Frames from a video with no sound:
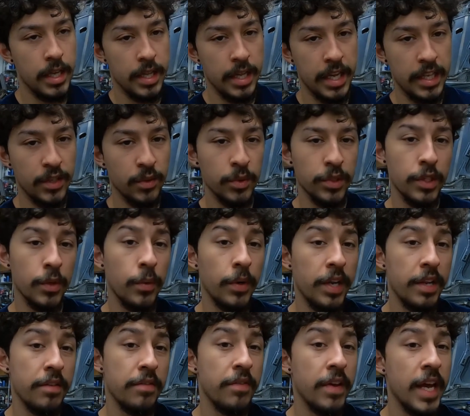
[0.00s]
the engine was
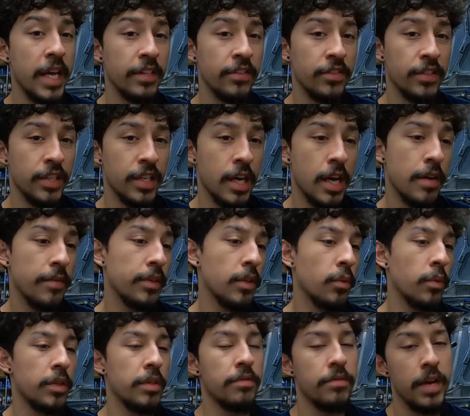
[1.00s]
already advanced enough that
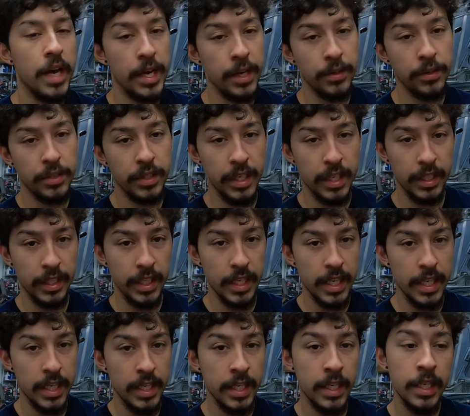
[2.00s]
when the Vanos kicked
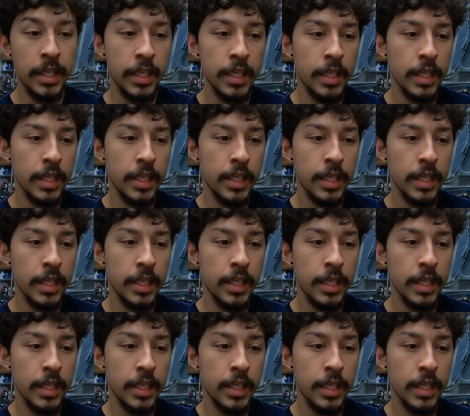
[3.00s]
in,